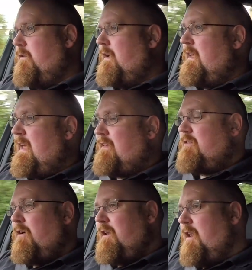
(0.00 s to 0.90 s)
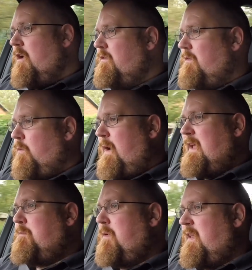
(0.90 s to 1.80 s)
It has got loads of
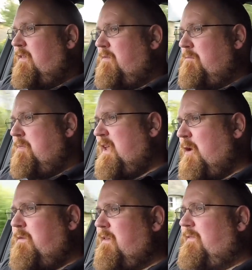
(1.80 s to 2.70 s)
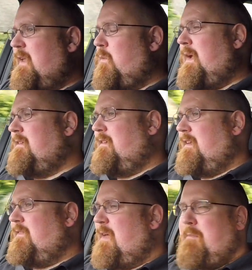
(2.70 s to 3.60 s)
weight, but it's beautifully weighted,
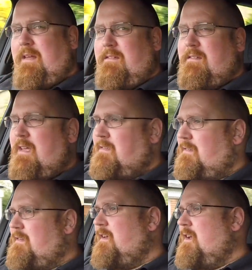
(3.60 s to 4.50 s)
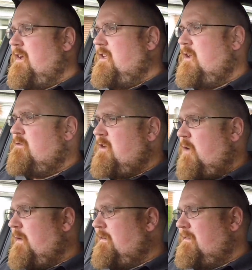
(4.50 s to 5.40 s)
if that makes sense. You know
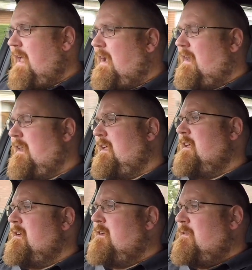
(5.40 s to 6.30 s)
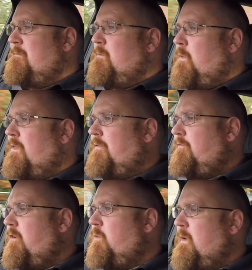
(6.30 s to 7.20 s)
exactly what the
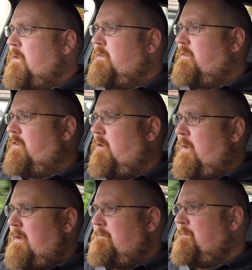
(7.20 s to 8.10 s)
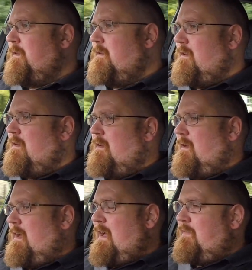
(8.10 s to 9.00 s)
front wheels are doing. And the